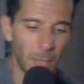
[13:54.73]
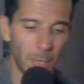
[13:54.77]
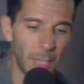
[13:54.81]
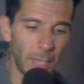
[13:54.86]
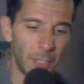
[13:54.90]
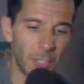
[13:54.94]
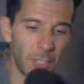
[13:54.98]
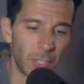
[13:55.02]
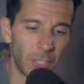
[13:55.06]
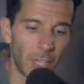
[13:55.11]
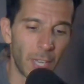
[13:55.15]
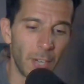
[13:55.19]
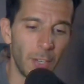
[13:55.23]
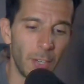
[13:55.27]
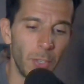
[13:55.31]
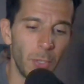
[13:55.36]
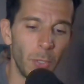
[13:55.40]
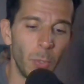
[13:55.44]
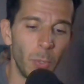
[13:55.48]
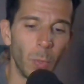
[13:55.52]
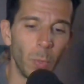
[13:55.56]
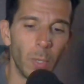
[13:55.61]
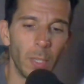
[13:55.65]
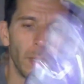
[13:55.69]
I just got a
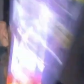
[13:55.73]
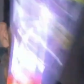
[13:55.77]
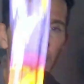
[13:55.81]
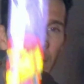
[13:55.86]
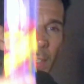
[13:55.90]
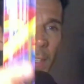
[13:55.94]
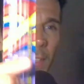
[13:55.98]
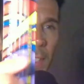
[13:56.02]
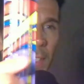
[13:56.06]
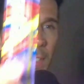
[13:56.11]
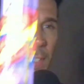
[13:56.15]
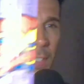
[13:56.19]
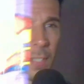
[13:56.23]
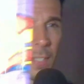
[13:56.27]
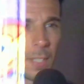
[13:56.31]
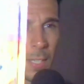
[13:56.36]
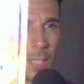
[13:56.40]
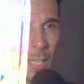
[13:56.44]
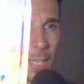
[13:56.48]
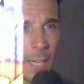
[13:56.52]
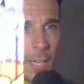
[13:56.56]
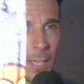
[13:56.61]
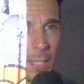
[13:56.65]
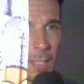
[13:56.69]
new one, and this is the
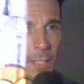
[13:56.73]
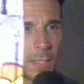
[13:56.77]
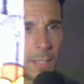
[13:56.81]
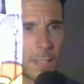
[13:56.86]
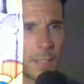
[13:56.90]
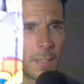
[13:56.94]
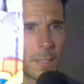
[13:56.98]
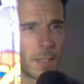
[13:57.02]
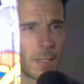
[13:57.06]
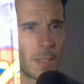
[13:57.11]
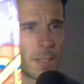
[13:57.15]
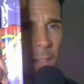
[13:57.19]
case